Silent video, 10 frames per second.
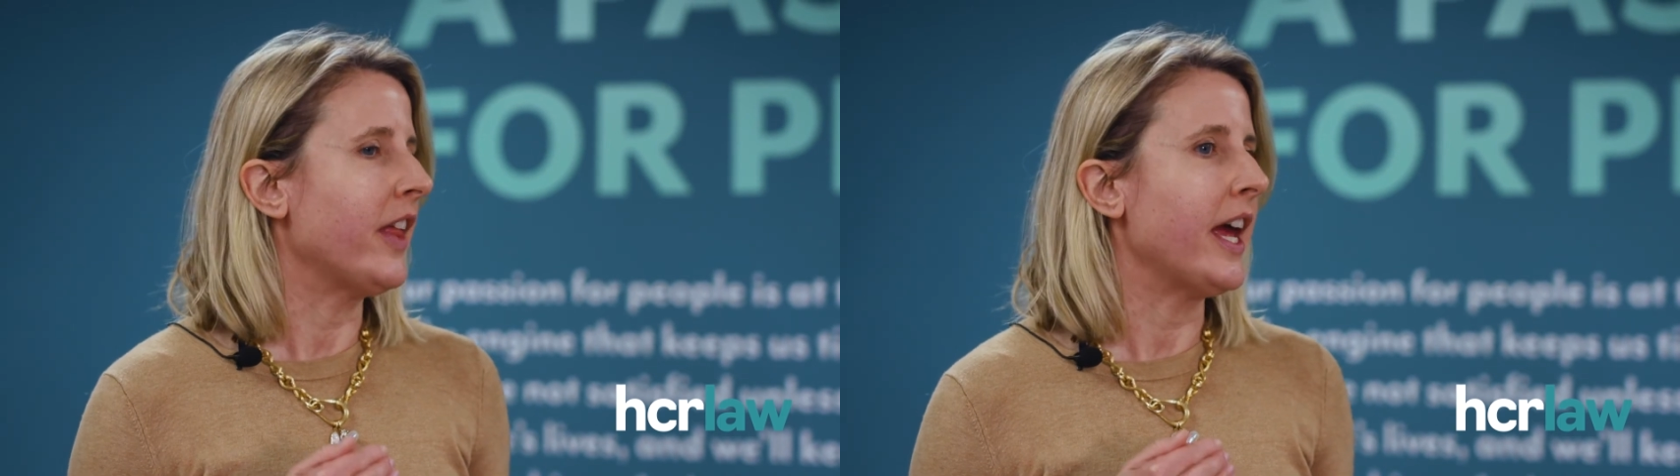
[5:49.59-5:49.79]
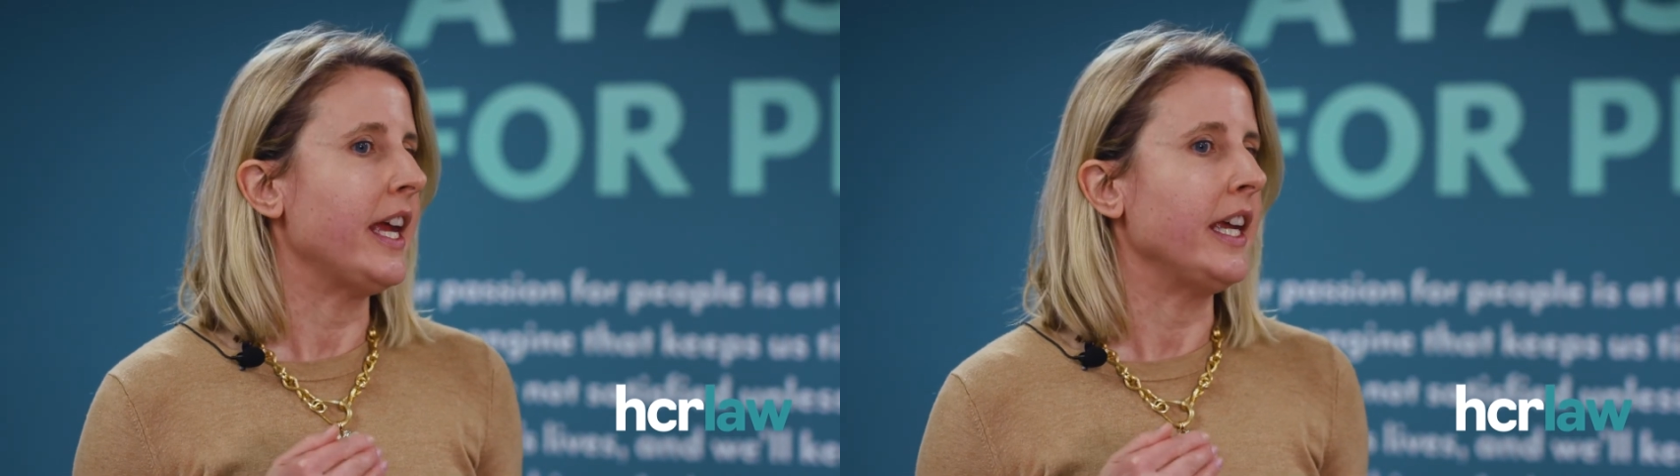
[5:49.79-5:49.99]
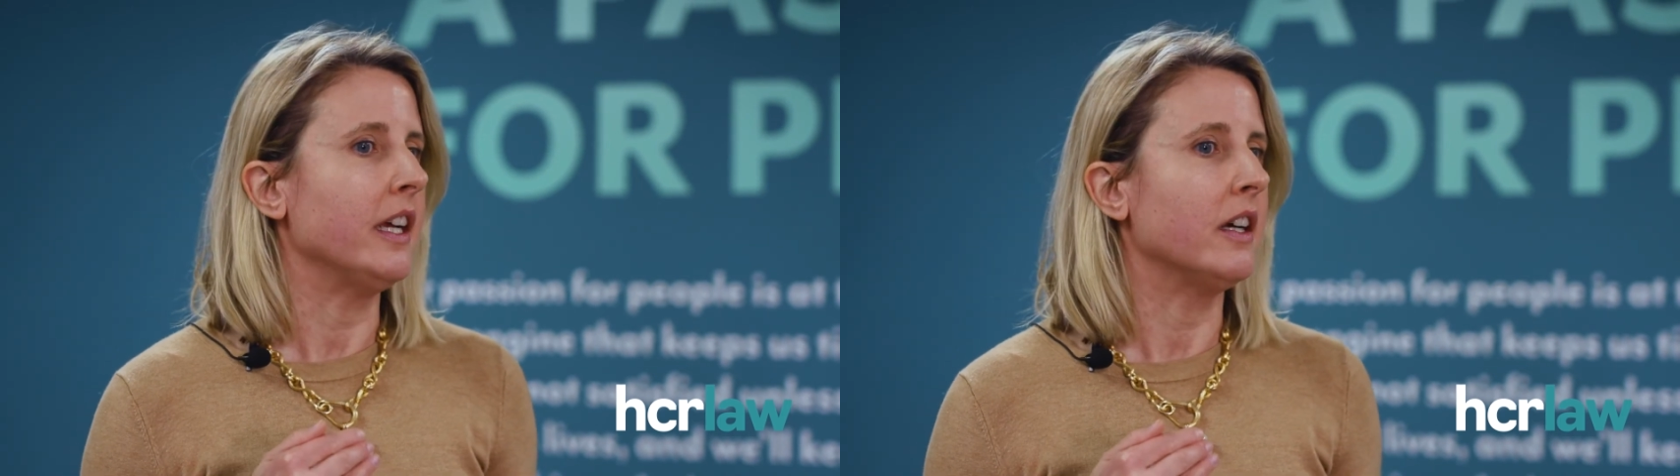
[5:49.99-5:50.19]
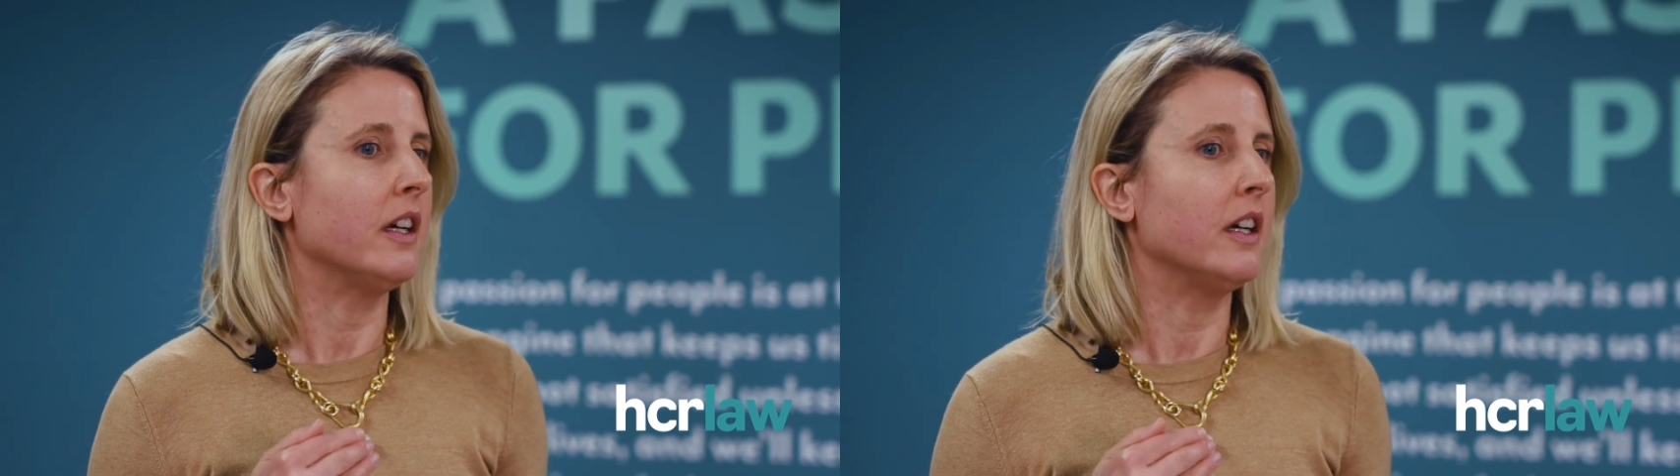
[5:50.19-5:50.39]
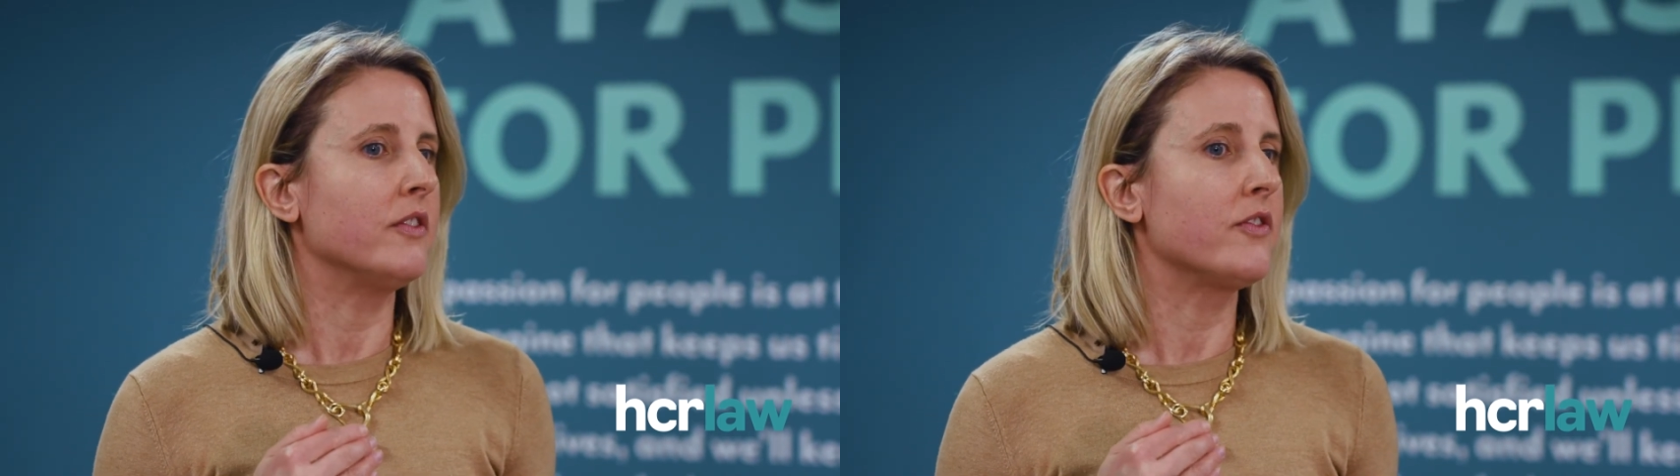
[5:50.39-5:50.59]
they
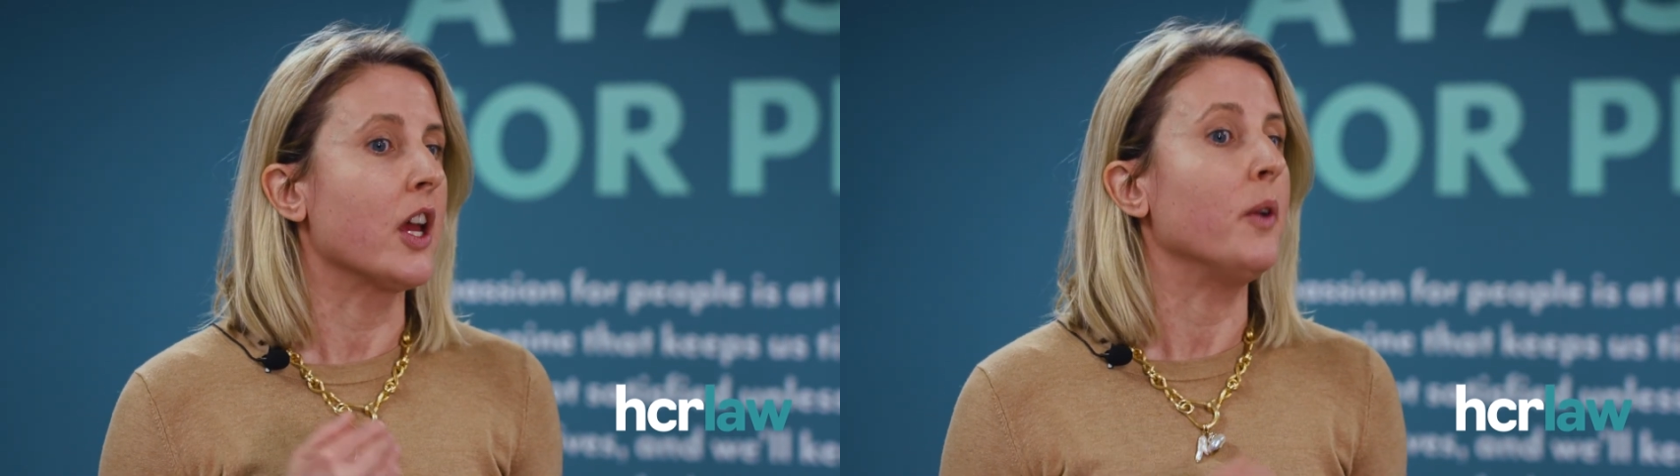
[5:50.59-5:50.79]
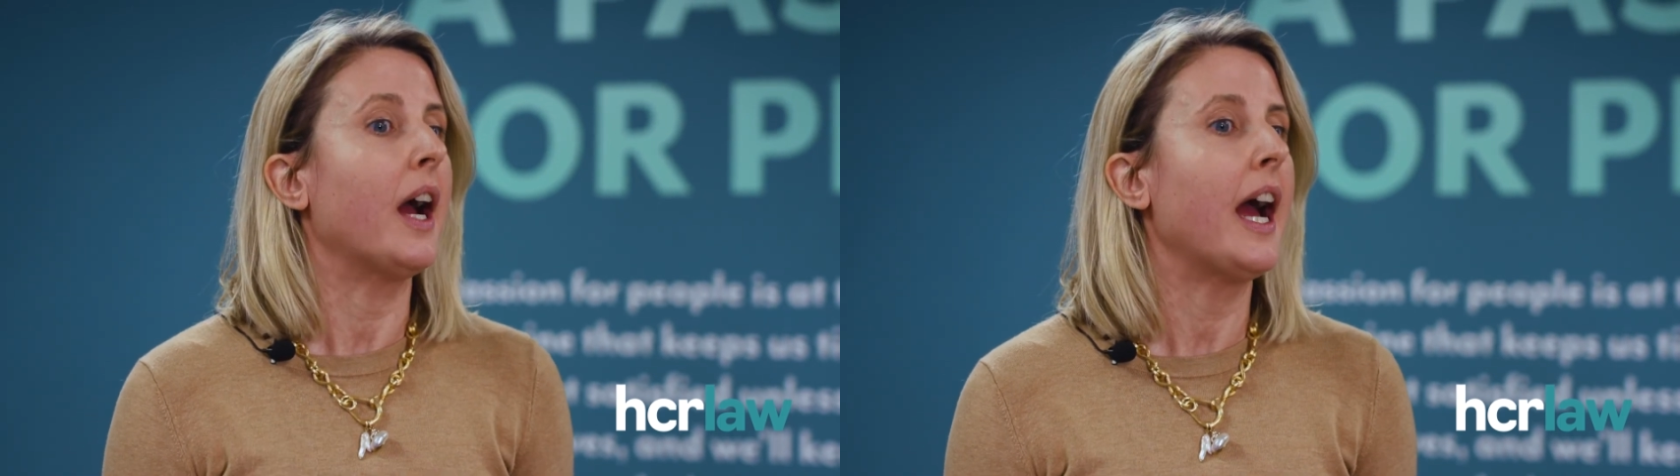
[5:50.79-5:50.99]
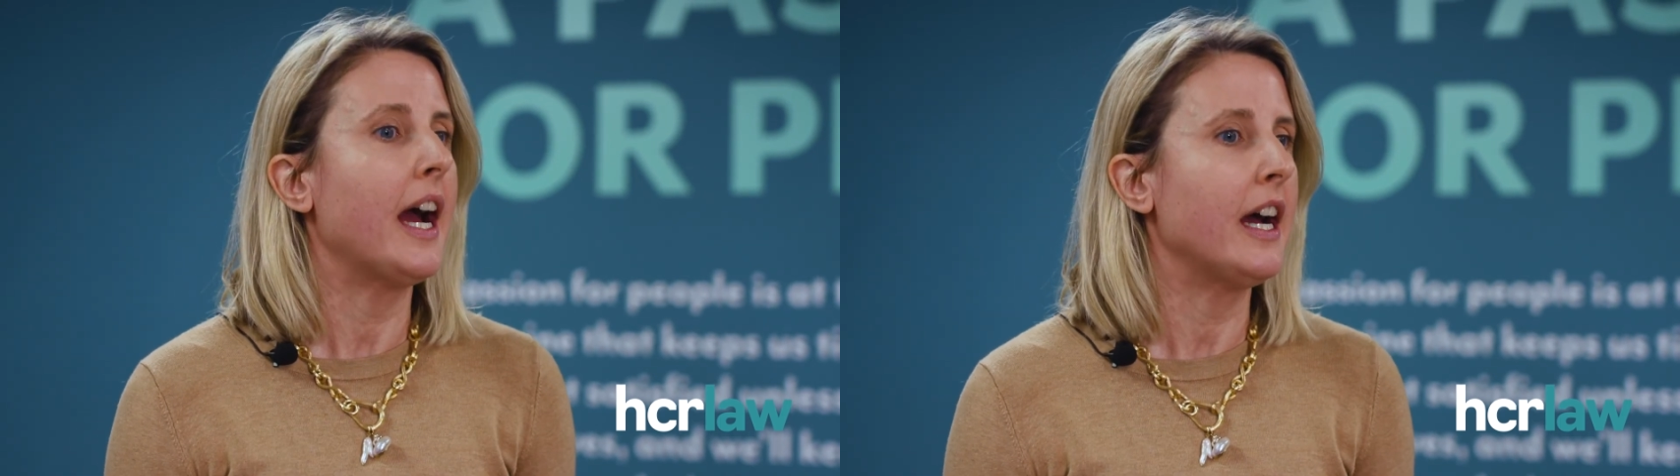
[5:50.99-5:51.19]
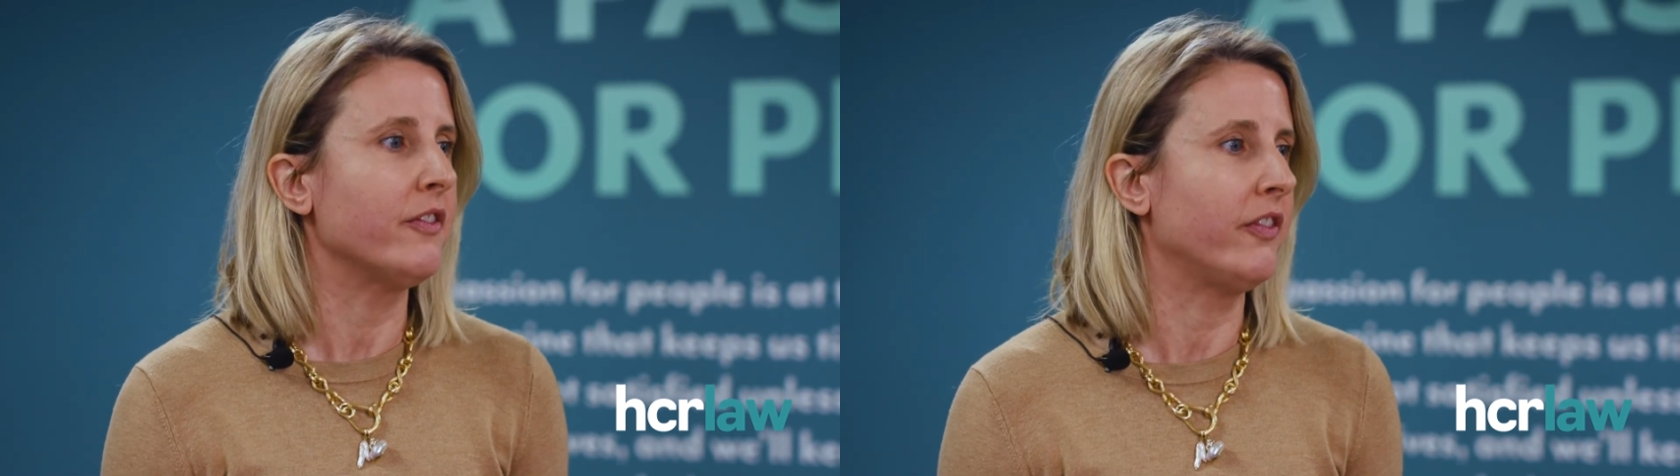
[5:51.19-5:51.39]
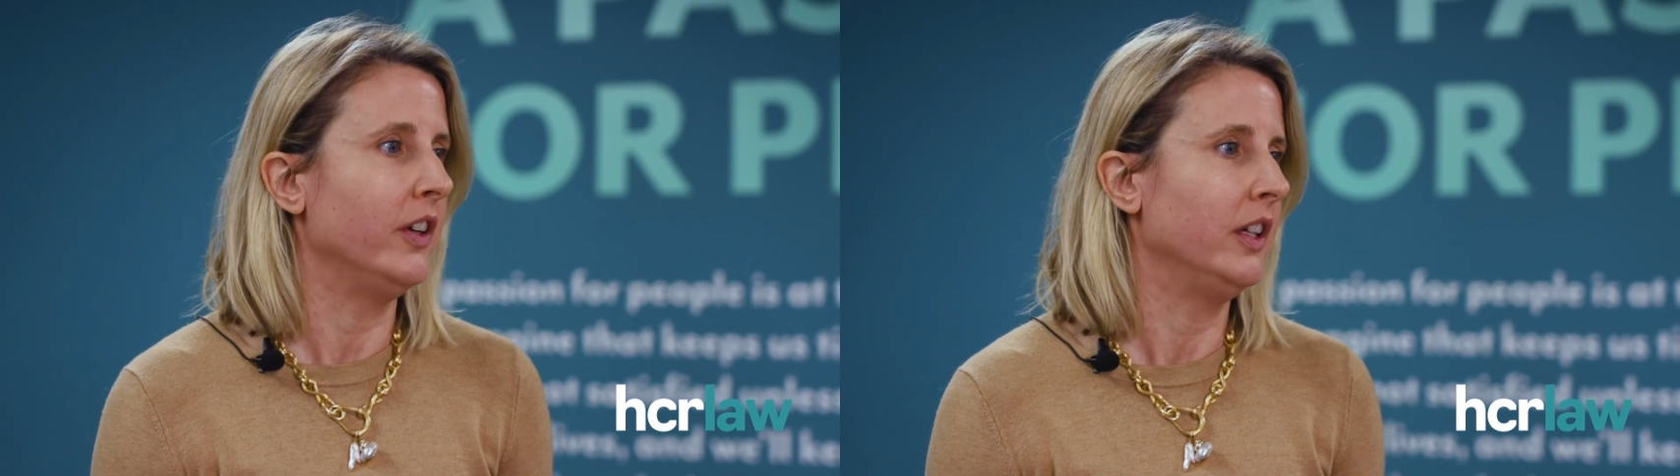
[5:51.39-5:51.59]
don't have